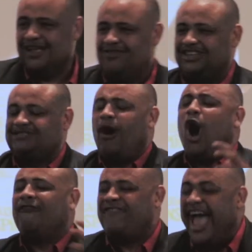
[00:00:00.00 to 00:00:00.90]
The
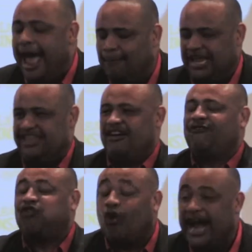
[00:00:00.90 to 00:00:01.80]
small family, the
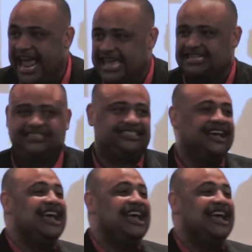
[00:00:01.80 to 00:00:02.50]
friends,